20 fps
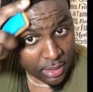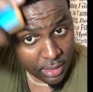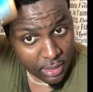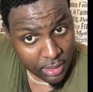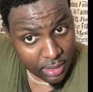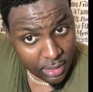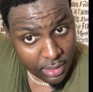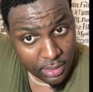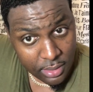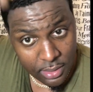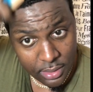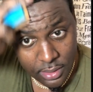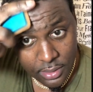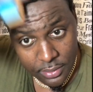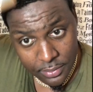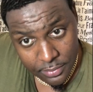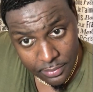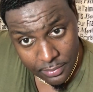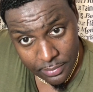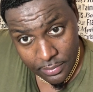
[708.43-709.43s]
honey
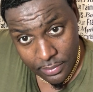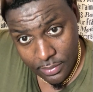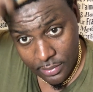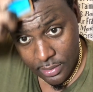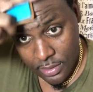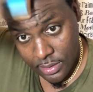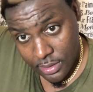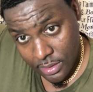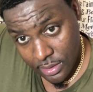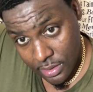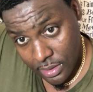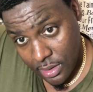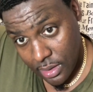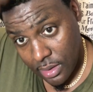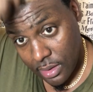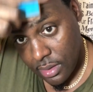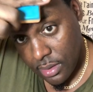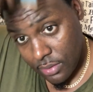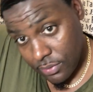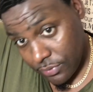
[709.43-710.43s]
because
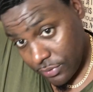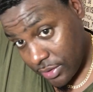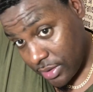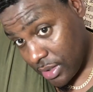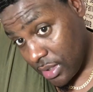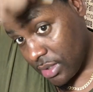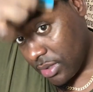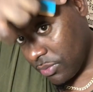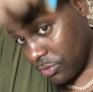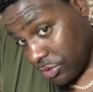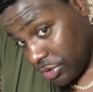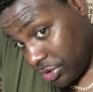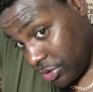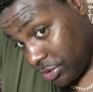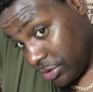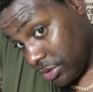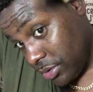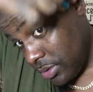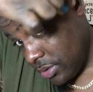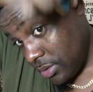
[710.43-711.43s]
it retains
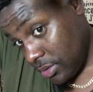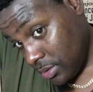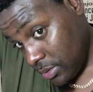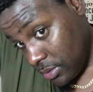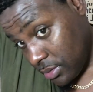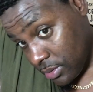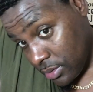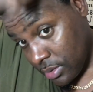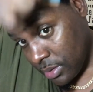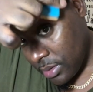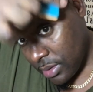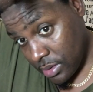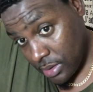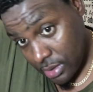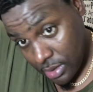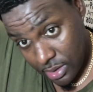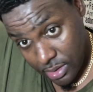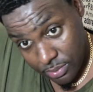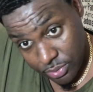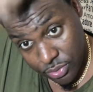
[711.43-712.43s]
moisture.
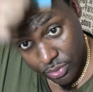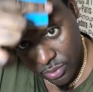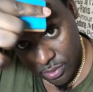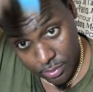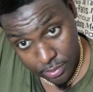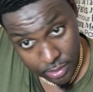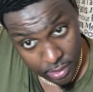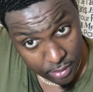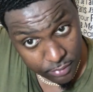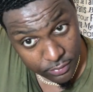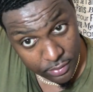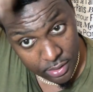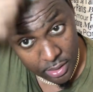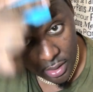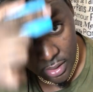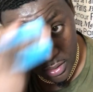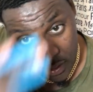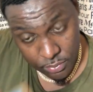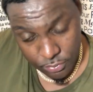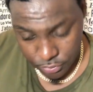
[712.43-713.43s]
It absorbs and
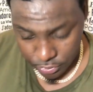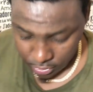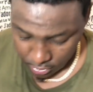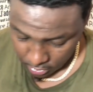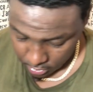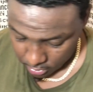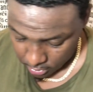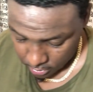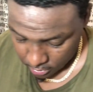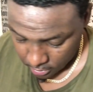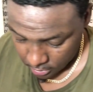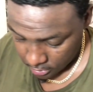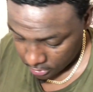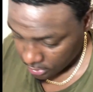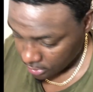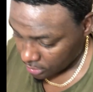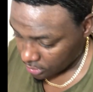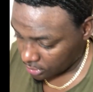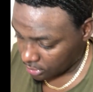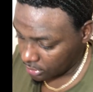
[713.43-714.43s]
retains moisture.
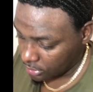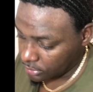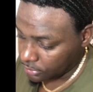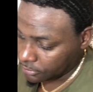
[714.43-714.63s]
So